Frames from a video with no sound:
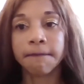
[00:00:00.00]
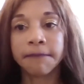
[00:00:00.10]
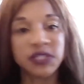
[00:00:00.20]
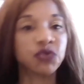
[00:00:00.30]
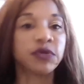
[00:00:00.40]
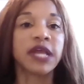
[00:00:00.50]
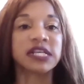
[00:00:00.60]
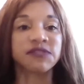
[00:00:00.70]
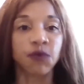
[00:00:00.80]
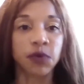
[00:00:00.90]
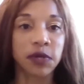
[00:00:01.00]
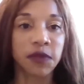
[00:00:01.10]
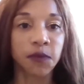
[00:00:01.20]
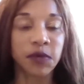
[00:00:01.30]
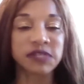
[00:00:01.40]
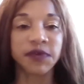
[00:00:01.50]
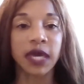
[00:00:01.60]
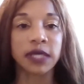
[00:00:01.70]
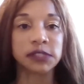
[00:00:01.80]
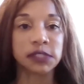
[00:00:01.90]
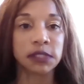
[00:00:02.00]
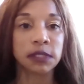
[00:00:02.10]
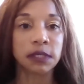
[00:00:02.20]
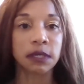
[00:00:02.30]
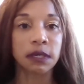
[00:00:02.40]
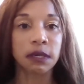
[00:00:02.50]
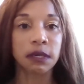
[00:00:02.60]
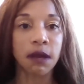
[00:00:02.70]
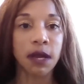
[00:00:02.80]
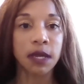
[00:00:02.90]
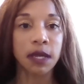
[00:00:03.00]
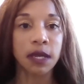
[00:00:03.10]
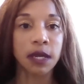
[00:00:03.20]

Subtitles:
But you can ask for another week's vacation, right?